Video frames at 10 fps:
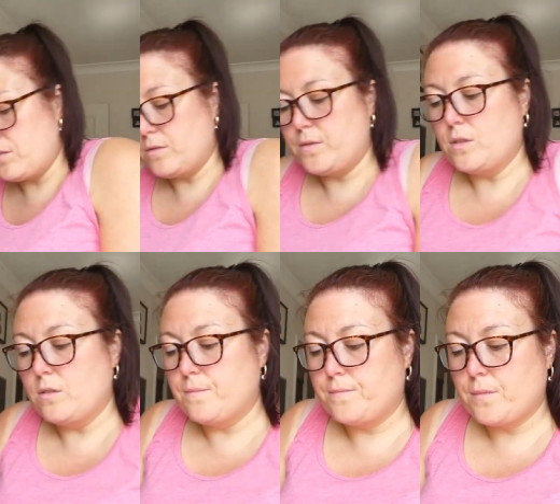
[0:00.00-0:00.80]
on the
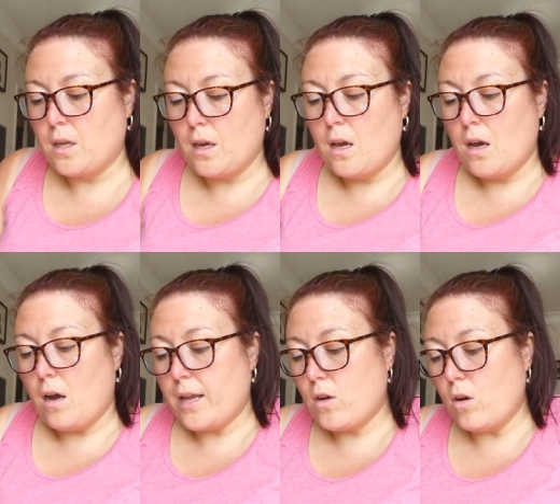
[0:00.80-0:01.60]
floor
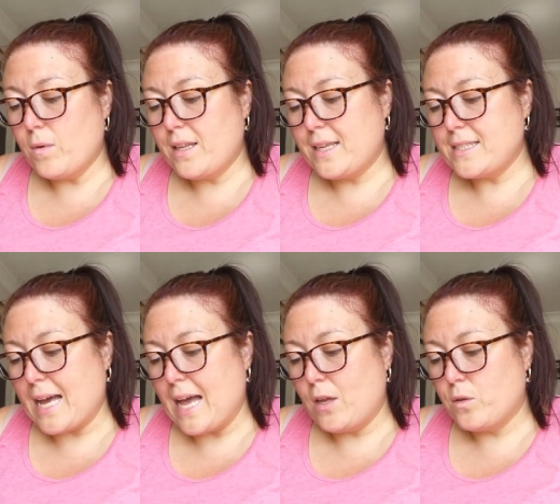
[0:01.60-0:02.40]
I got one of these
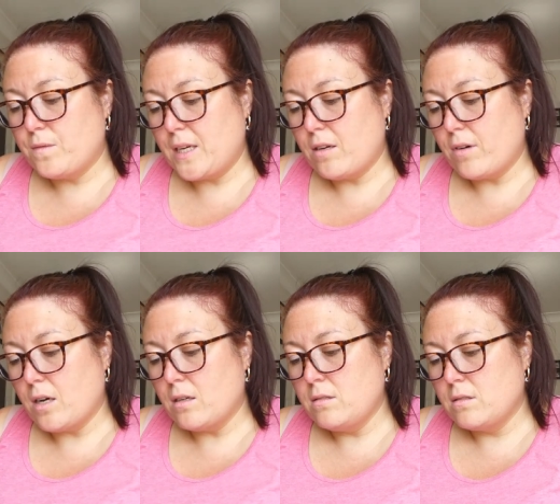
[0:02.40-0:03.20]
aloe
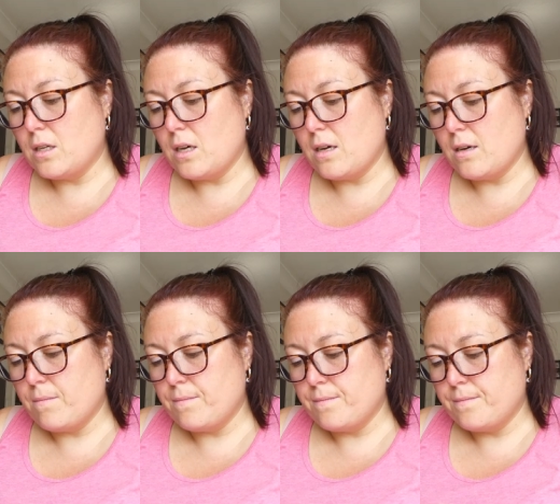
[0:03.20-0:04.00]
vera
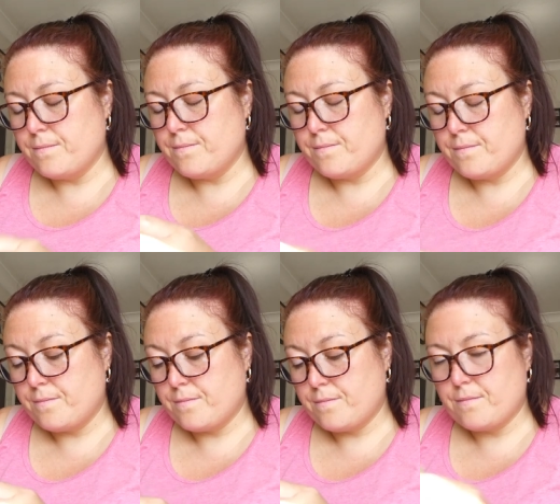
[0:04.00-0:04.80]
um,
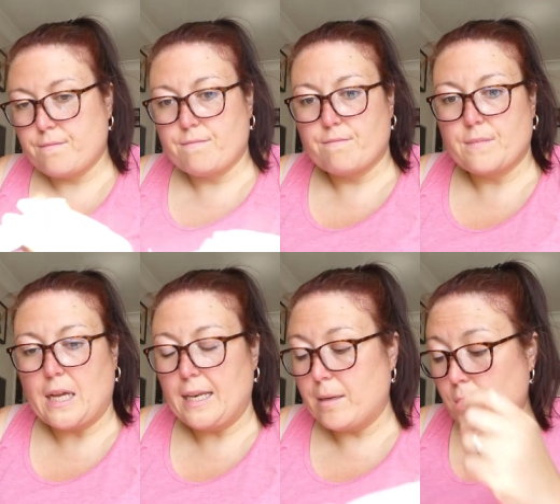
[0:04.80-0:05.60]

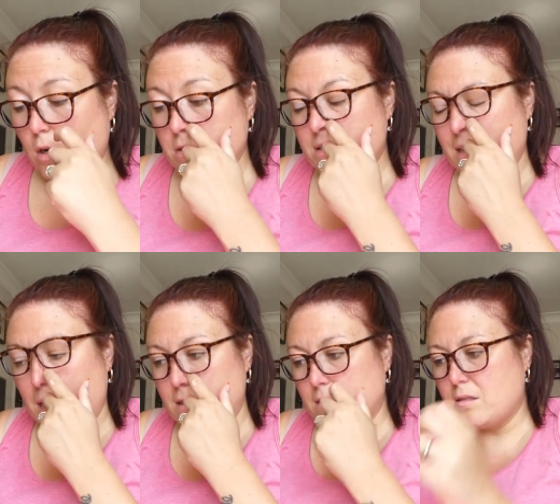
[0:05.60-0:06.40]
lip gloss
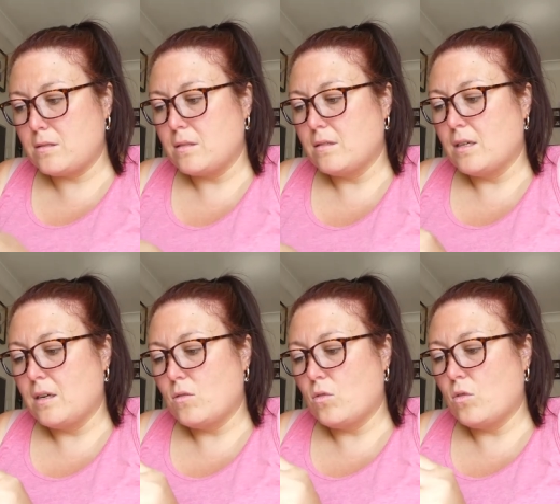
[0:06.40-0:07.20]
things
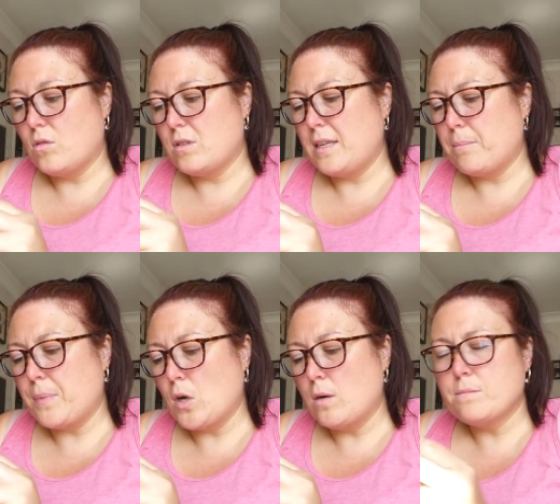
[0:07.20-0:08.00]
or lip
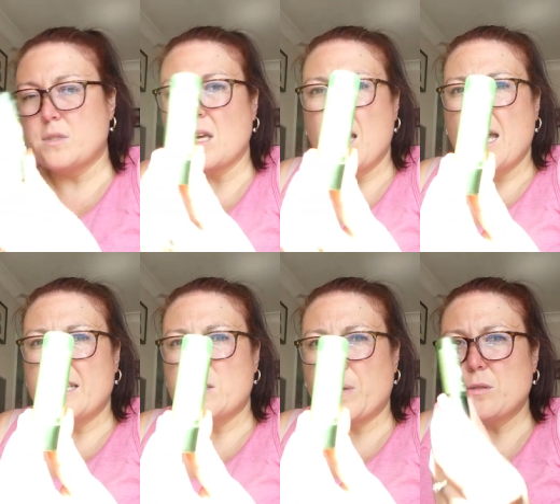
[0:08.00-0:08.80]
balms.
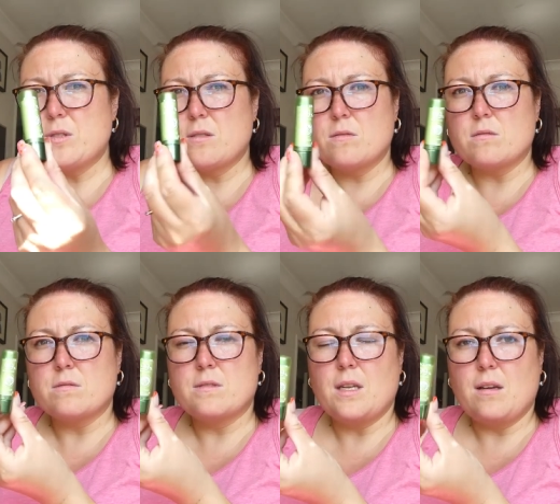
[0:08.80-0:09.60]
It's supposed to,
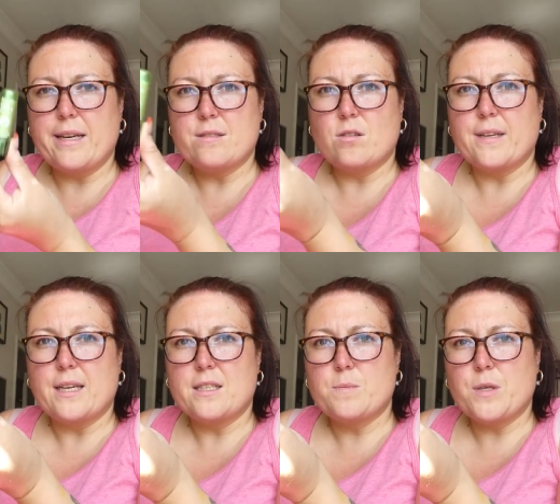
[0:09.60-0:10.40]
oh, the light,
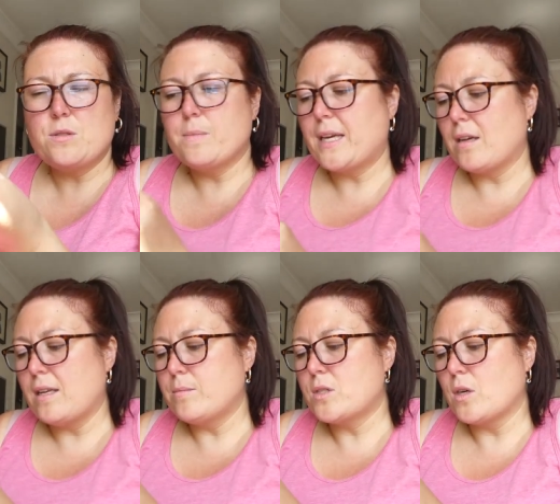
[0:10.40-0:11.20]
sorry. It's supposed to make
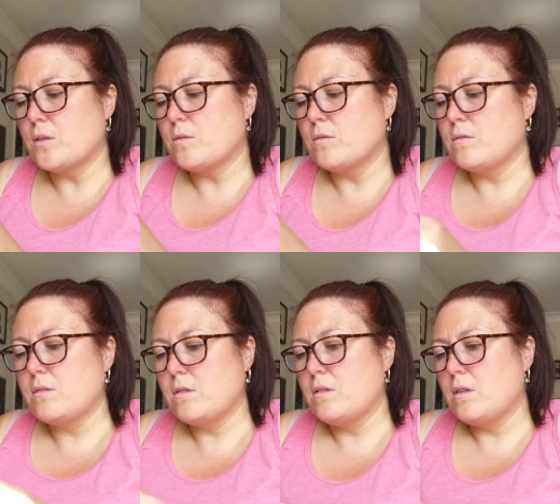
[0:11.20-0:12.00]
your lips go
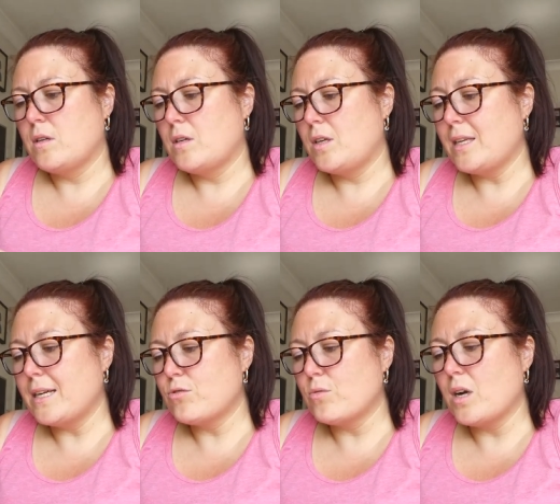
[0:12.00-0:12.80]
your
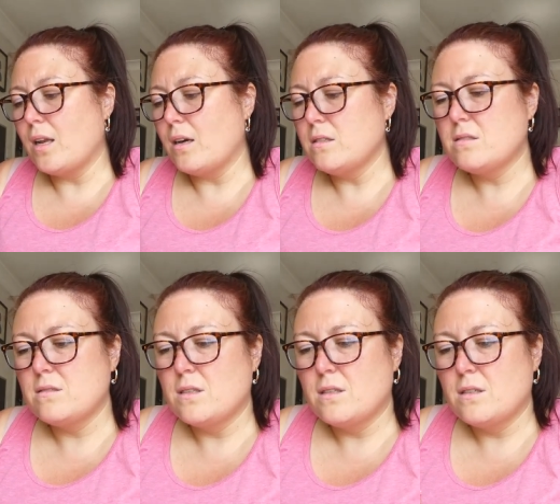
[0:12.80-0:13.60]
natural colour.
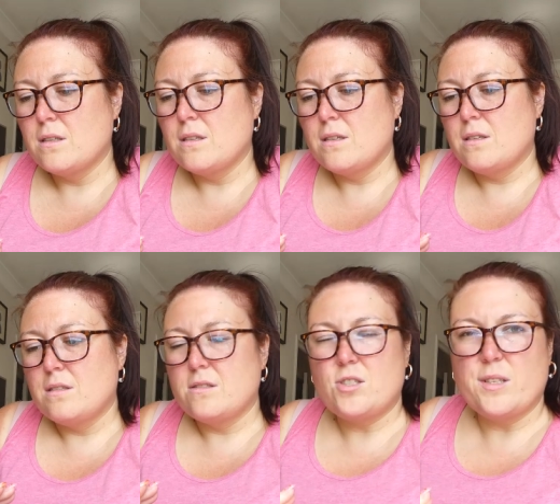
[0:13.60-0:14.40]

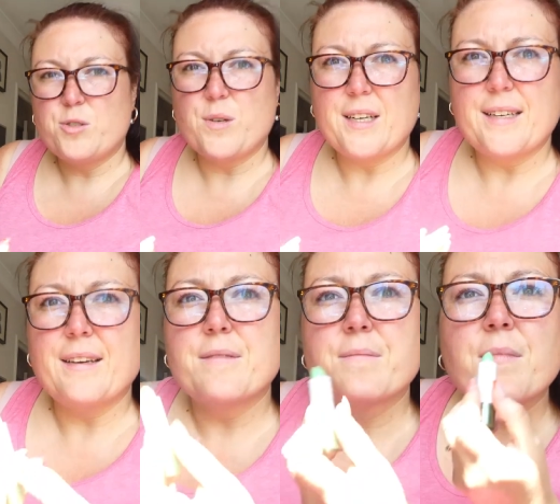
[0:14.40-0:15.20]
Should I try it?